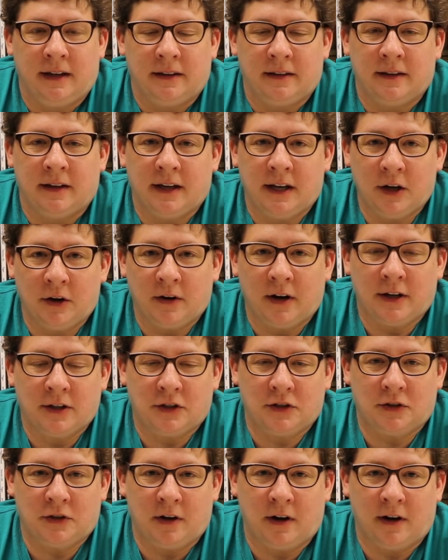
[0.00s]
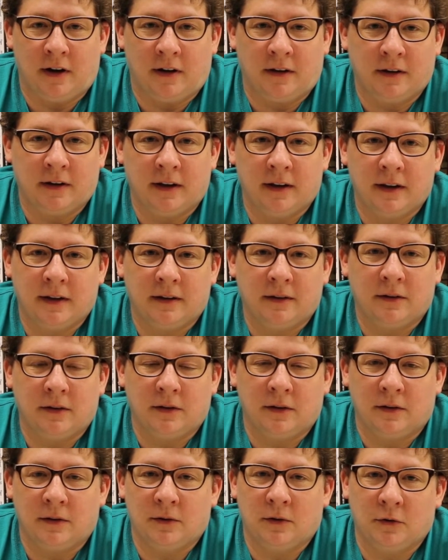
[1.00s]
The Huron Strong
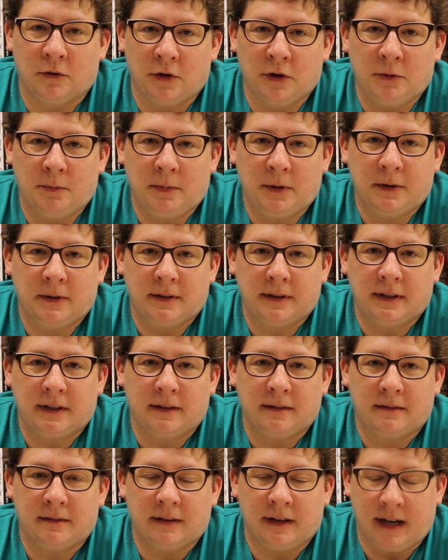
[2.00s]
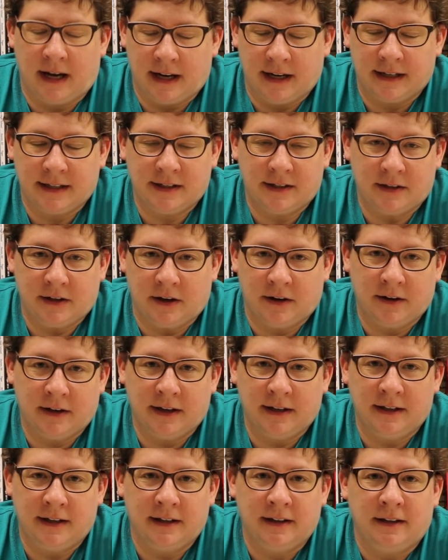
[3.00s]
group got us
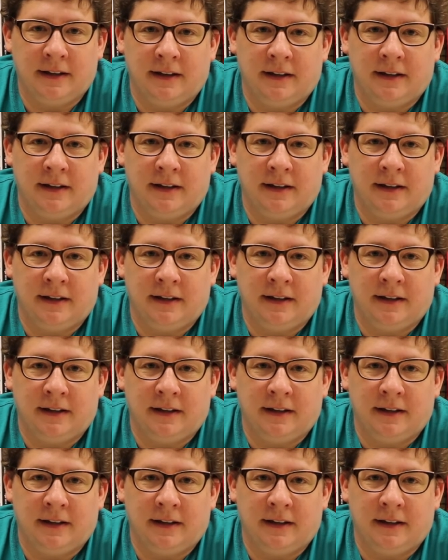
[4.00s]
started,